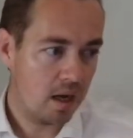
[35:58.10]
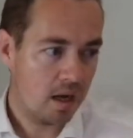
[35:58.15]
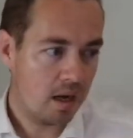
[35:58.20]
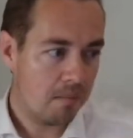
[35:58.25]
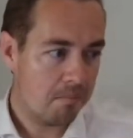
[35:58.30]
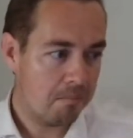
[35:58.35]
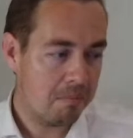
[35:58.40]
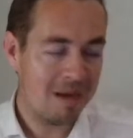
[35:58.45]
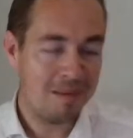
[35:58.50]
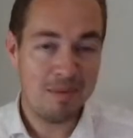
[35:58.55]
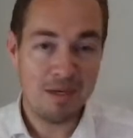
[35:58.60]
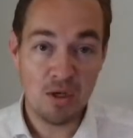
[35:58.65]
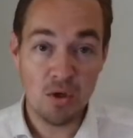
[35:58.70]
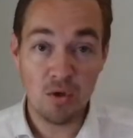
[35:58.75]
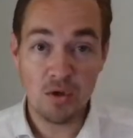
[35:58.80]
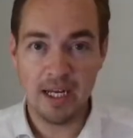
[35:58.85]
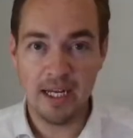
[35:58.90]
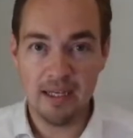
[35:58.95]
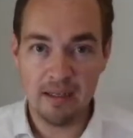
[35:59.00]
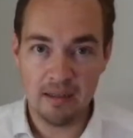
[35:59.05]
maybe
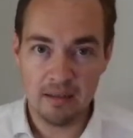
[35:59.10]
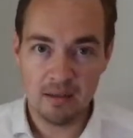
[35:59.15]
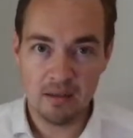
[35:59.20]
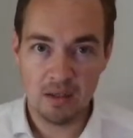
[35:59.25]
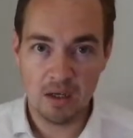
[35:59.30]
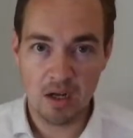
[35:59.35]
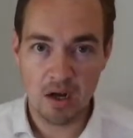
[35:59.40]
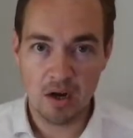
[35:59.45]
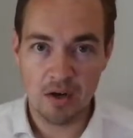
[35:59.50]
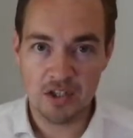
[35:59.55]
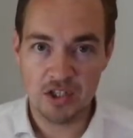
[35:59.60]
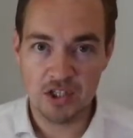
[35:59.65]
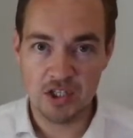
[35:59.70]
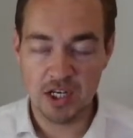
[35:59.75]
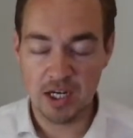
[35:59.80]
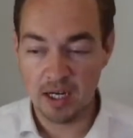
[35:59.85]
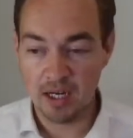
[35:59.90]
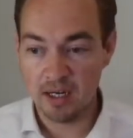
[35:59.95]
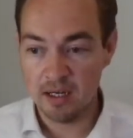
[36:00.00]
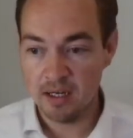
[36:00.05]
looking last
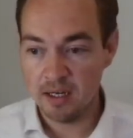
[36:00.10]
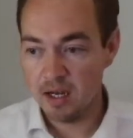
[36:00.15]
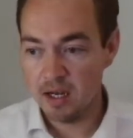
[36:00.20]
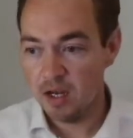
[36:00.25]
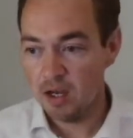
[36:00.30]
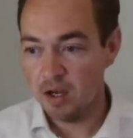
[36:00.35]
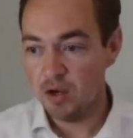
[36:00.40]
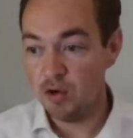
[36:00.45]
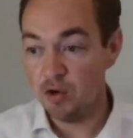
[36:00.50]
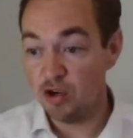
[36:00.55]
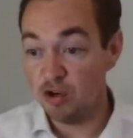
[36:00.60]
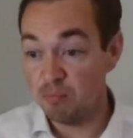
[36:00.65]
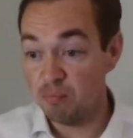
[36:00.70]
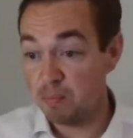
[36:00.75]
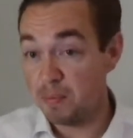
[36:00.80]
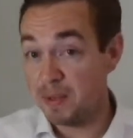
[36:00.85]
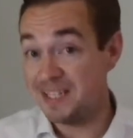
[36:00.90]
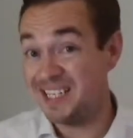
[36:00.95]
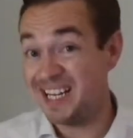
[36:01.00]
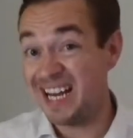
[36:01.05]
year, who could
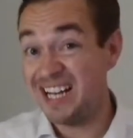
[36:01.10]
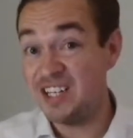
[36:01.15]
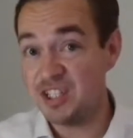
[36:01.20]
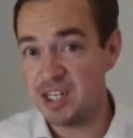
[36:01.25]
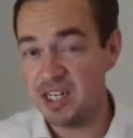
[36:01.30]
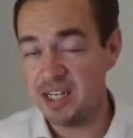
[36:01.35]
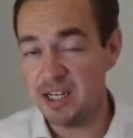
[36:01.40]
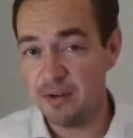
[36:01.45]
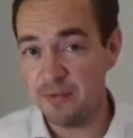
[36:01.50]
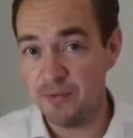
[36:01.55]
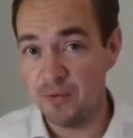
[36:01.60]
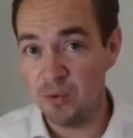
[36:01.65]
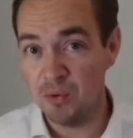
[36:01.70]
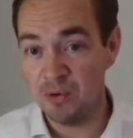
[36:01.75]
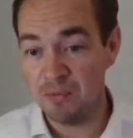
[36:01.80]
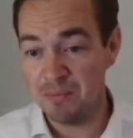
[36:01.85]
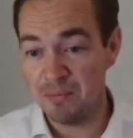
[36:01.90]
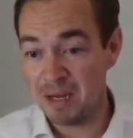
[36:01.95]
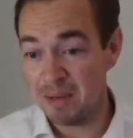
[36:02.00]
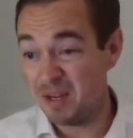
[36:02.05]
potentially afford
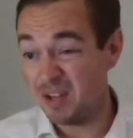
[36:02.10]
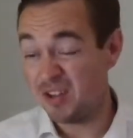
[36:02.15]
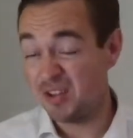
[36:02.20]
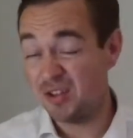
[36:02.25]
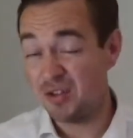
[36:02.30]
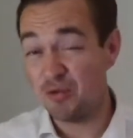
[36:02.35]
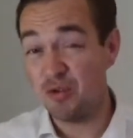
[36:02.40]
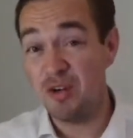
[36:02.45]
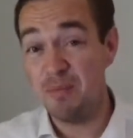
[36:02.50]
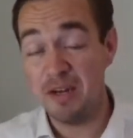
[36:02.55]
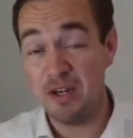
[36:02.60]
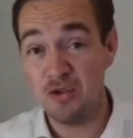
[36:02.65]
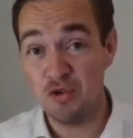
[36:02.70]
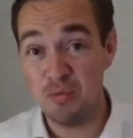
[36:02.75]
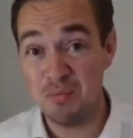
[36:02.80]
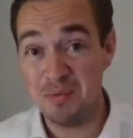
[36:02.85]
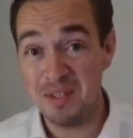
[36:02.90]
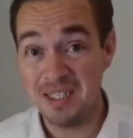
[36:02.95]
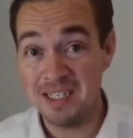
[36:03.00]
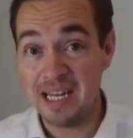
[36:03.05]
maybe a 3-bedroom
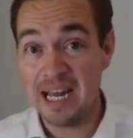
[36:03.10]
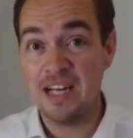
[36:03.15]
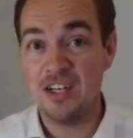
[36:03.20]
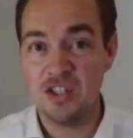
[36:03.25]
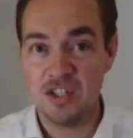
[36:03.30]
detached